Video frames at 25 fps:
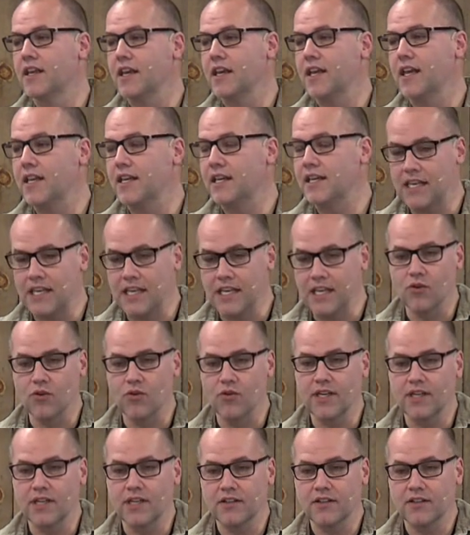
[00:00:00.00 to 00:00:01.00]
and
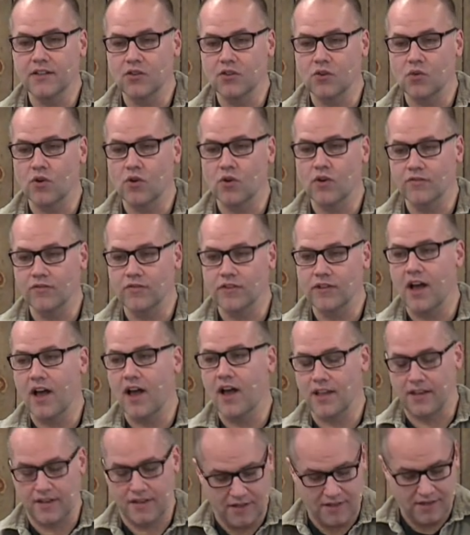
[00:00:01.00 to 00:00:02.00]
hearing the word of
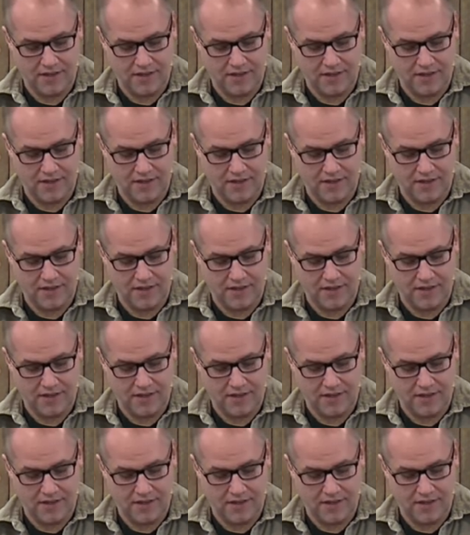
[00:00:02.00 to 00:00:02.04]
God.